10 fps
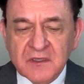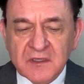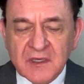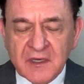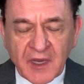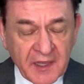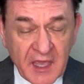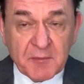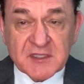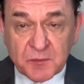I
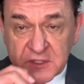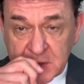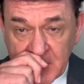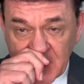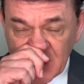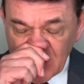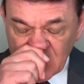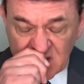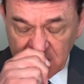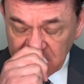came as a missionary. I
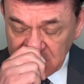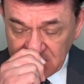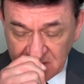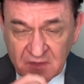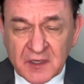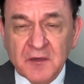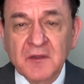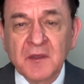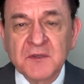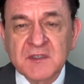was here,
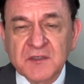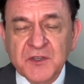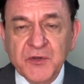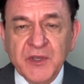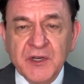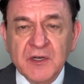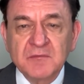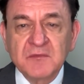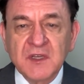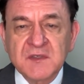it was a
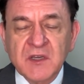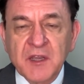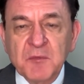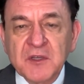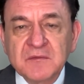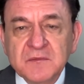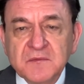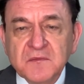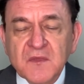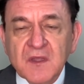2-year assignment.
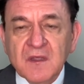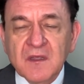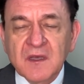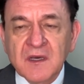In